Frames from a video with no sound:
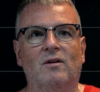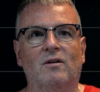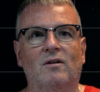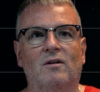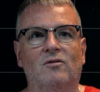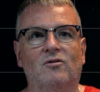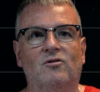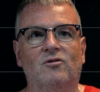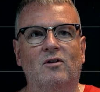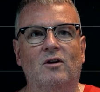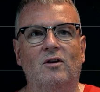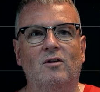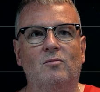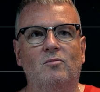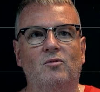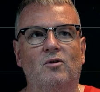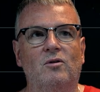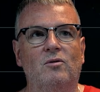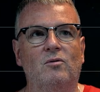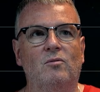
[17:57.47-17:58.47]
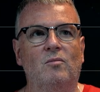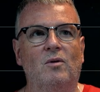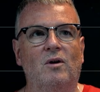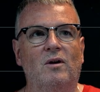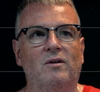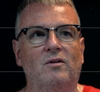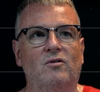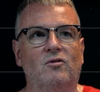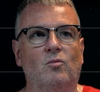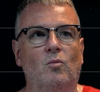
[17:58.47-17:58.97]
slope to
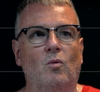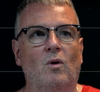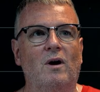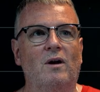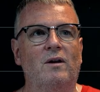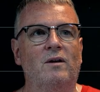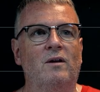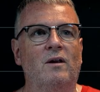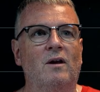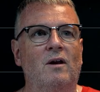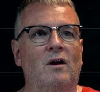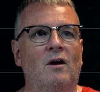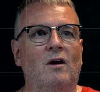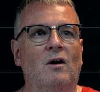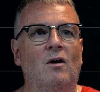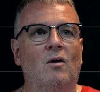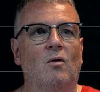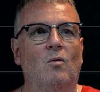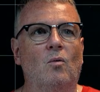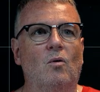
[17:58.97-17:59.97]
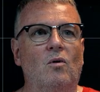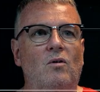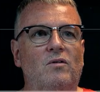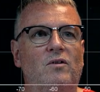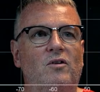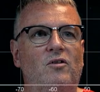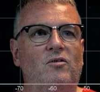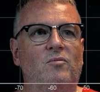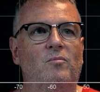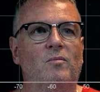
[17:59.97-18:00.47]
-1, what
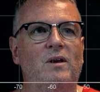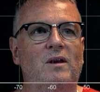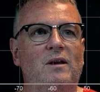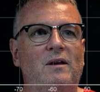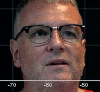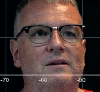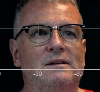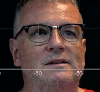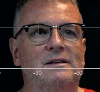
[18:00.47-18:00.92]
this means